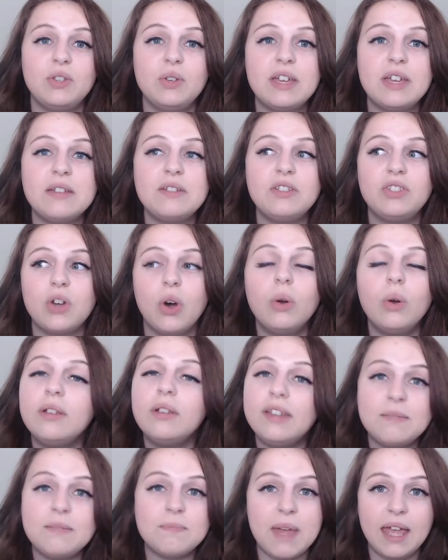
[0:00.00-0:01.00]
You can
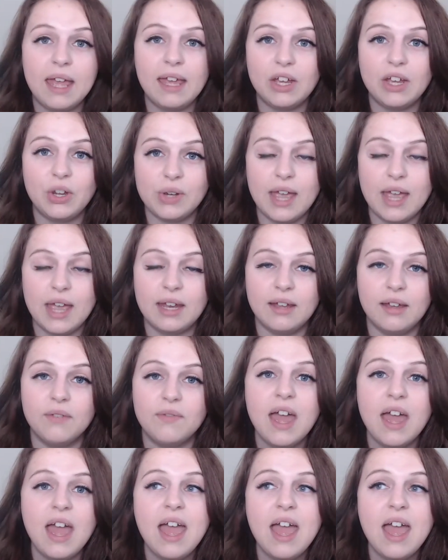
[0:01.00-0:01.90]
totally make it creative.